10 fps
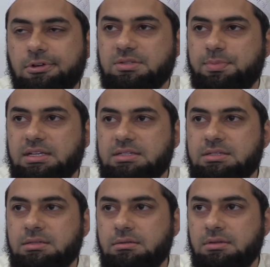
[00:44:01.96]
first
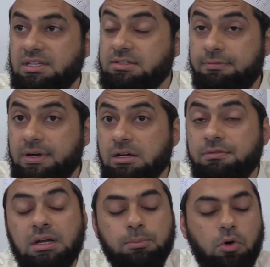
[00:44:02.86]
place? That's a very,
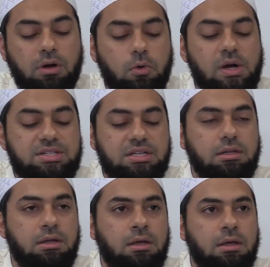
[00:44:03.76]
very important question.
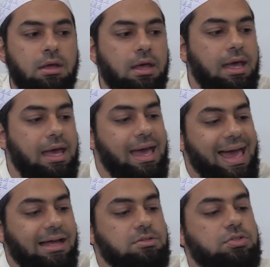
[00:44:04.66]

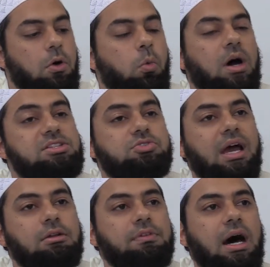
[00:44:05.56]
And so one
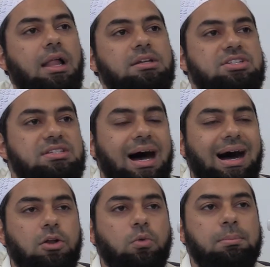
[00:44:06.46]
strand of knowledge is
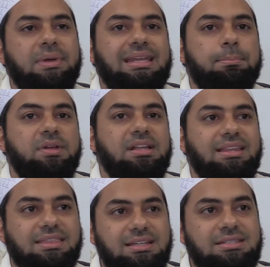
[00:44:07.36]
how do we
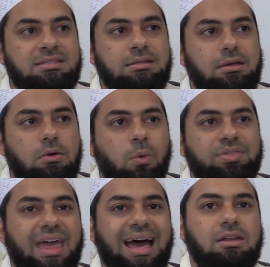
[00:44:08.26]
manipulate this
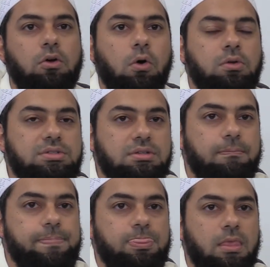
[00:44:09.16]
with the end goals
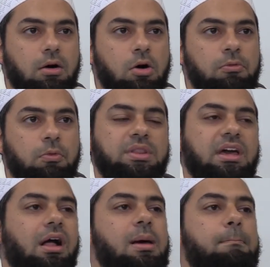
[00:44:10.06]
of what they
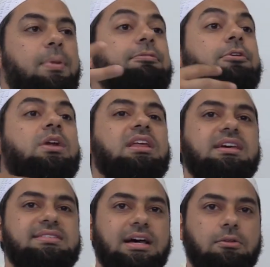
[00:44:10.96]
call it buffering
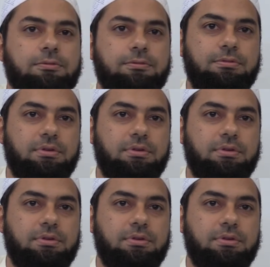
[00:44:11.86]
the self,